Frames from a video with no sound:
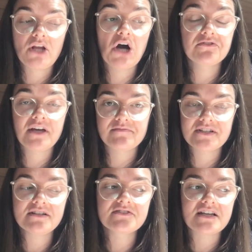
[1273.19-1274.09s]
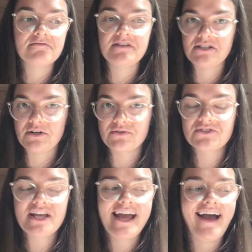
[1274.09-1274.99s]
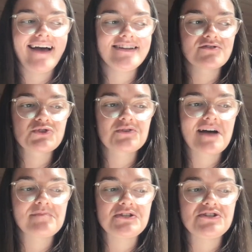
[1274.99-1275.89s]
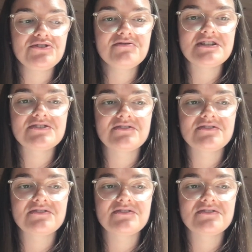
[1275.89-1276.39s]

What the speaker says: of themselves and videos, and they were so happy to do it.